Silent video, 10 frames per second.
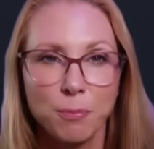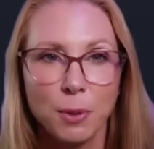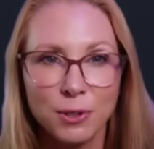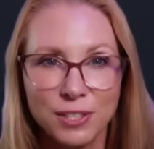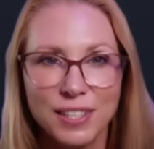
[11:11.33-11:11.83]

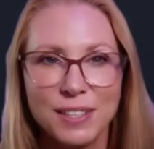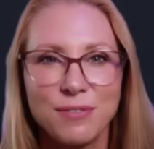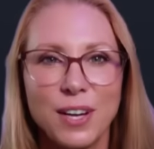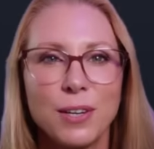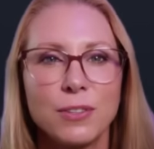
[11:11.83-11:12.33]
personally
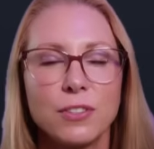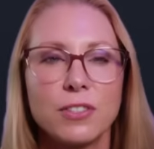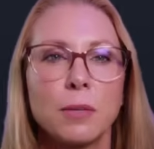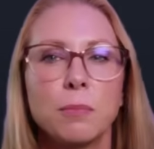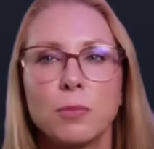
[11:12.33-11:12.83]
found
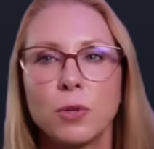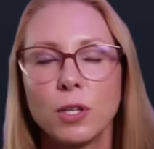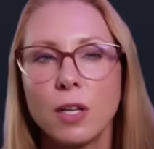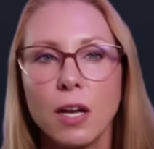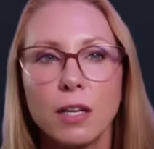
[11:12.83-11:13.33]
some
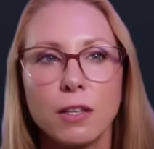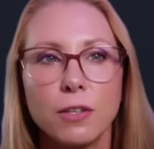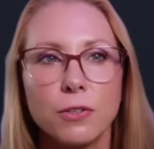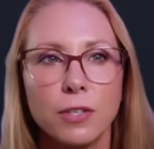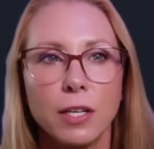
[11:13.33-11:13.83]
good luck
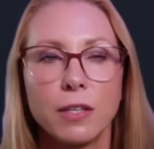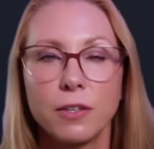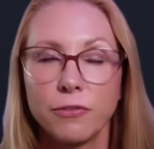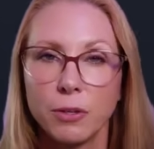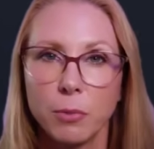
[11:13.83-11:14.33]
using
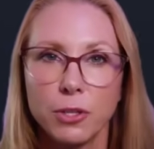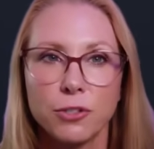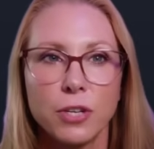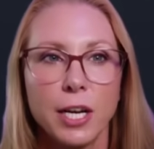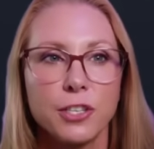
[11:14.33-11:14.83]
the FIBWIT
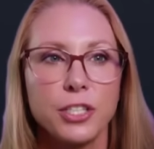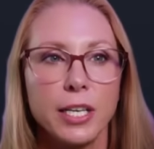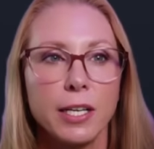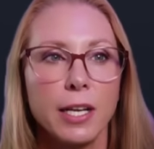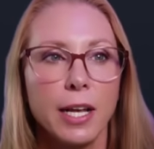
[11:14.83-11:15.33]

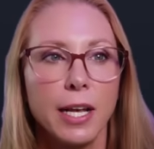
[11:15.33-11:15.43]
strategy